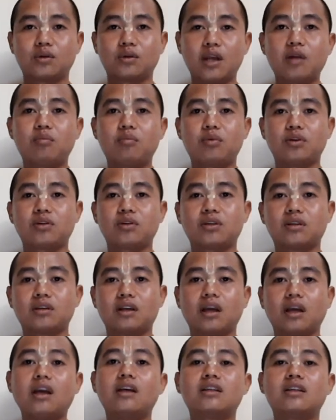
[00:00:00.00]
that person
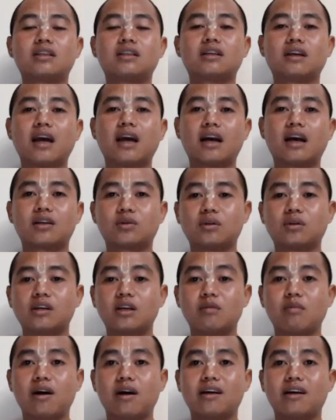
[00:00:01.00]
is
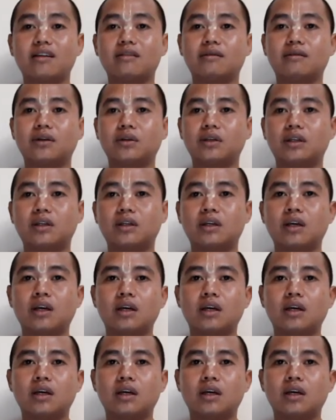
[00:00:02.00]
actually my devotee.